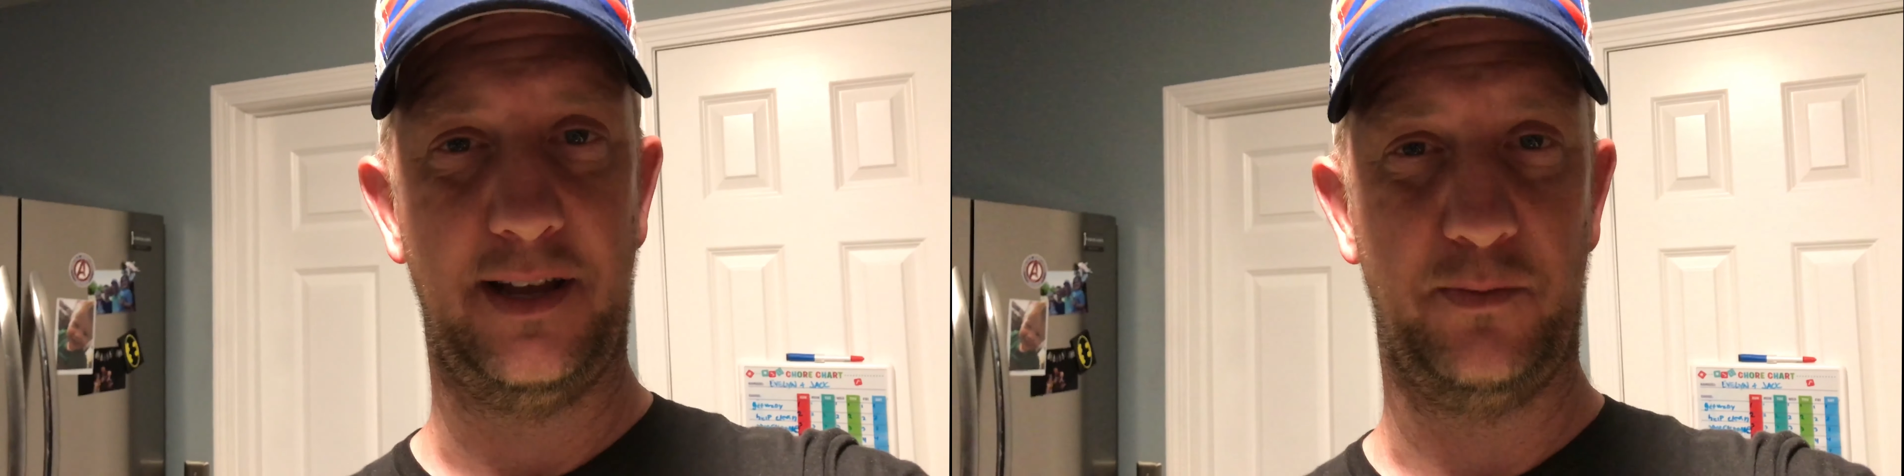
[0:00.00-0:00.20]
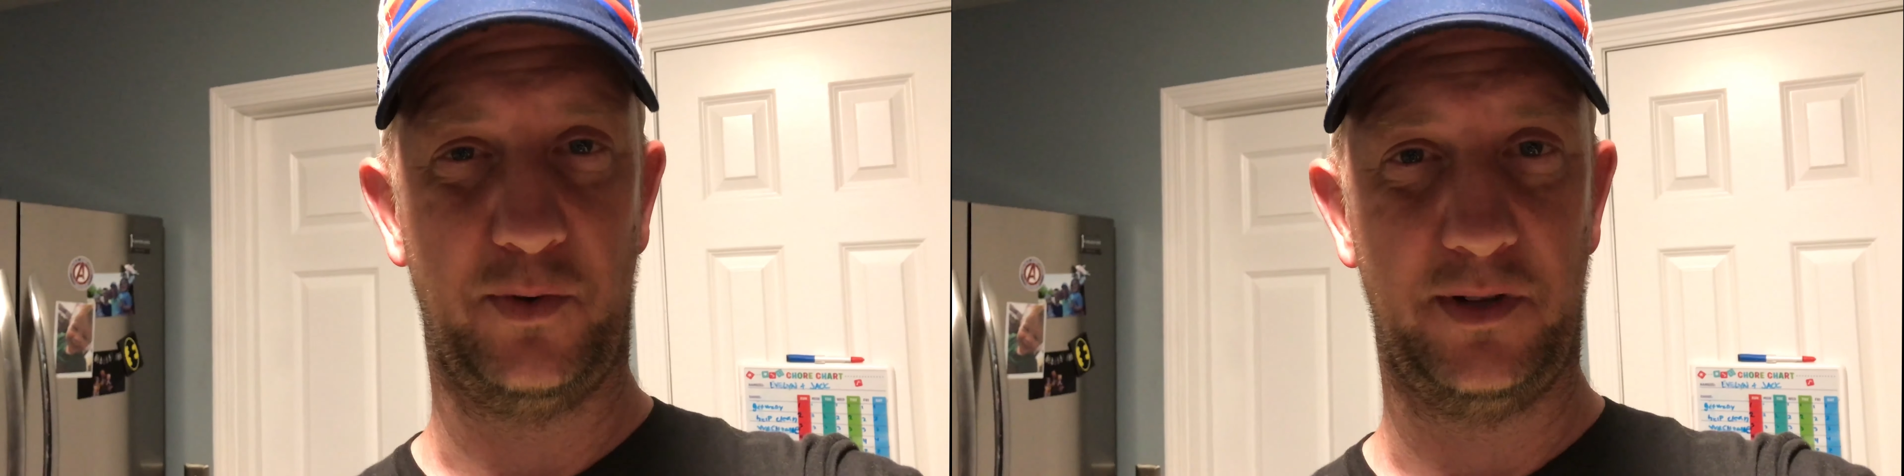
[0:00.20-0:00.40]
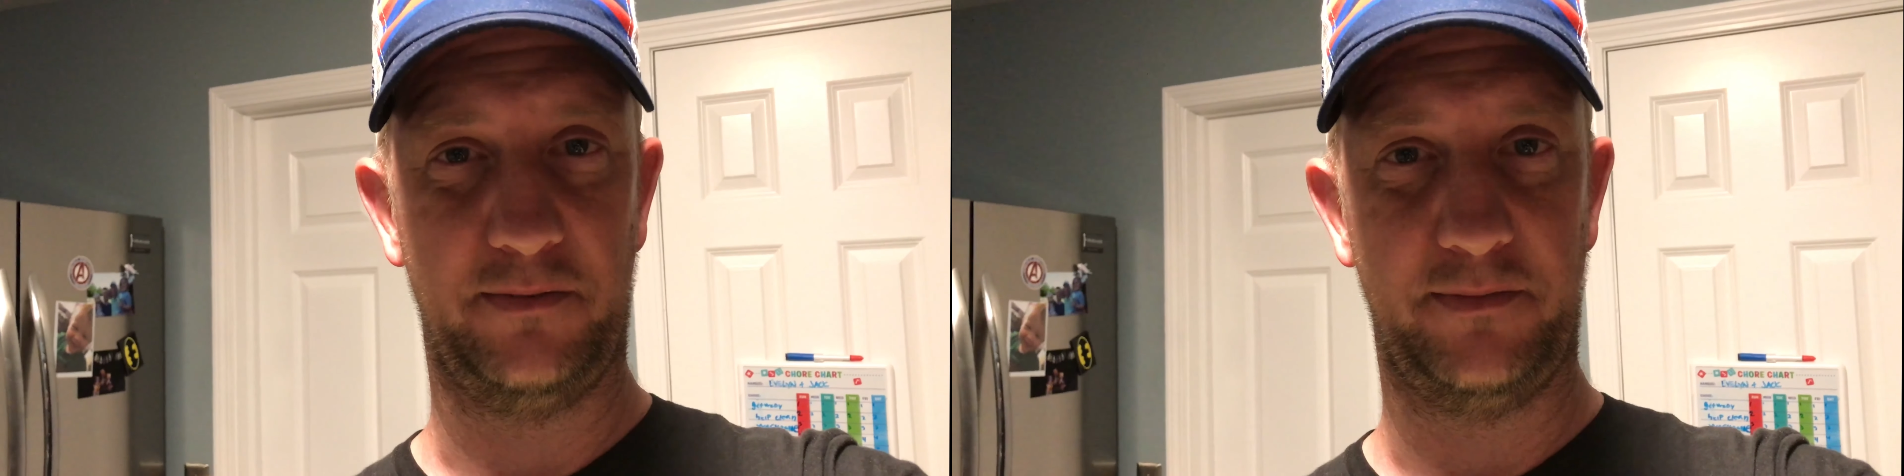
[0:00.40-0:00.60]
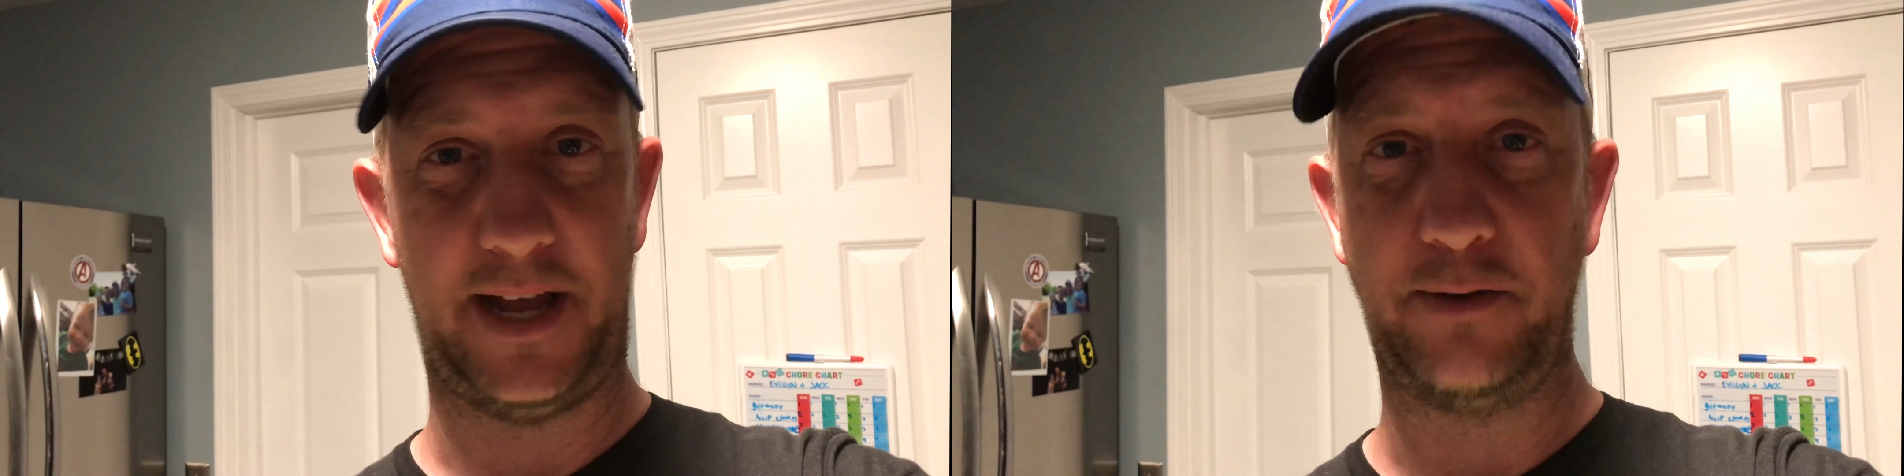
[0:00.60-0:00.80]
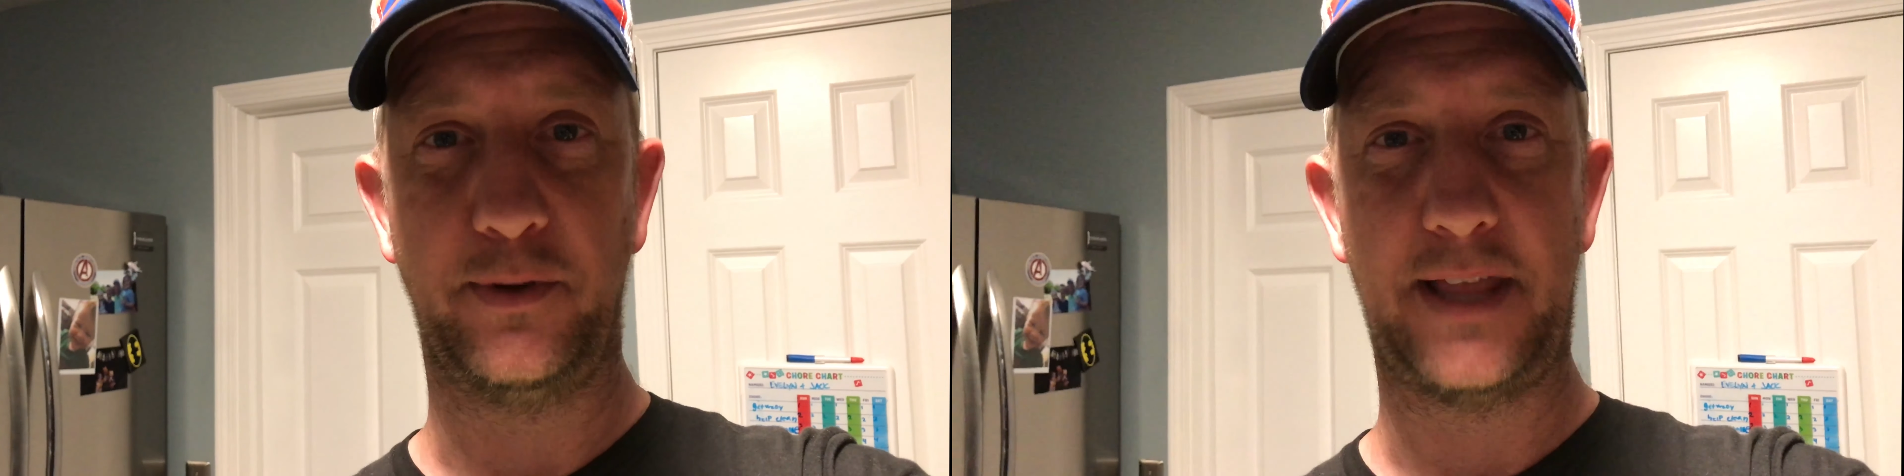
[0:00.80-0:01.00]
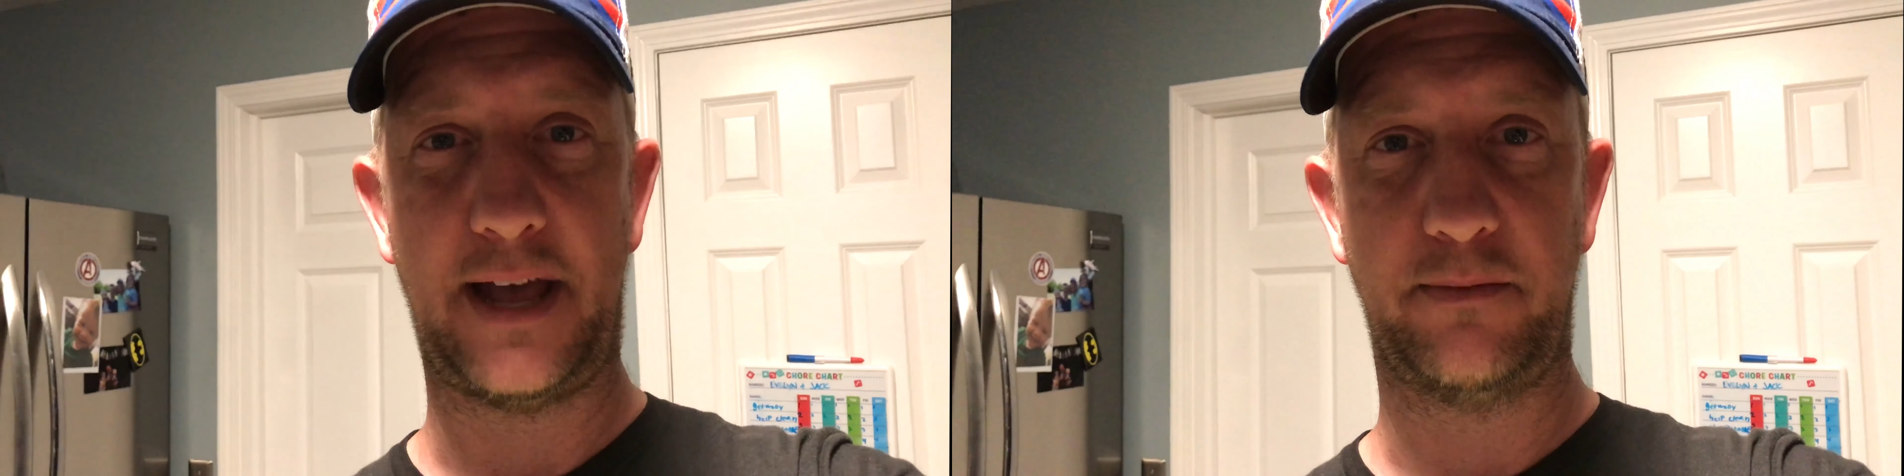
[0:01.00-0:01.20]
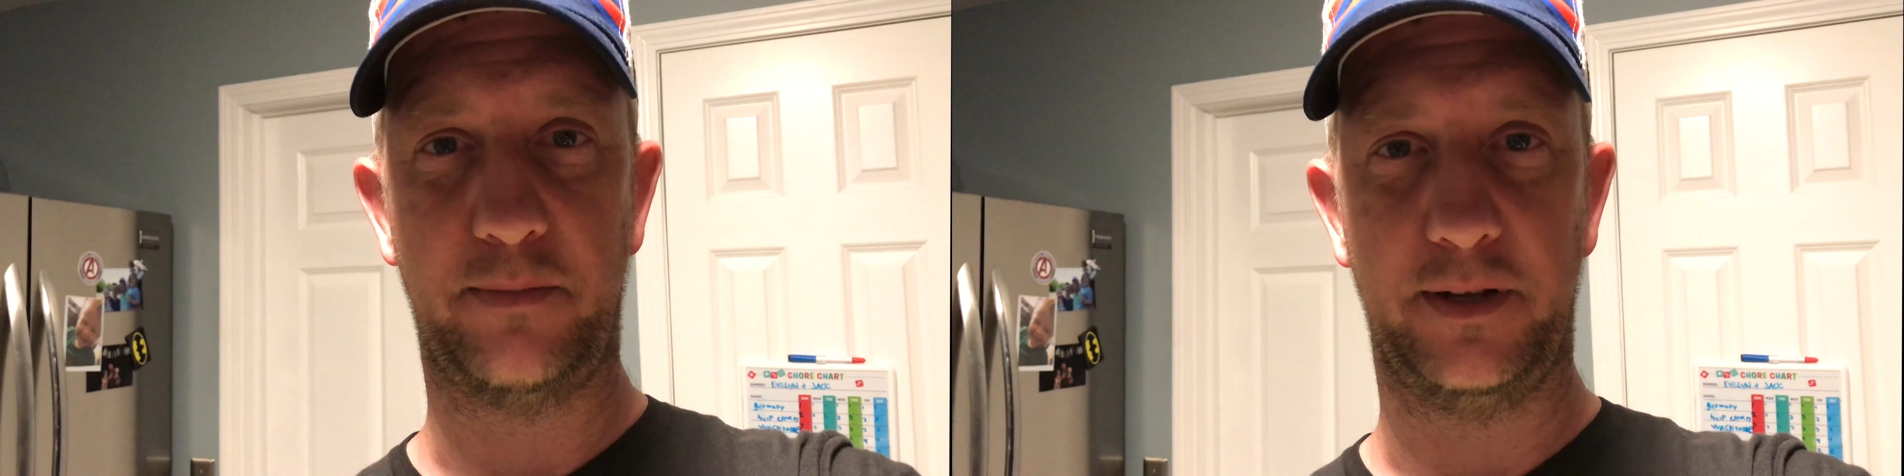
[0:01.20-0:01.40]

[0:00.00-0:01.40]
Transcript: and we'll end with that.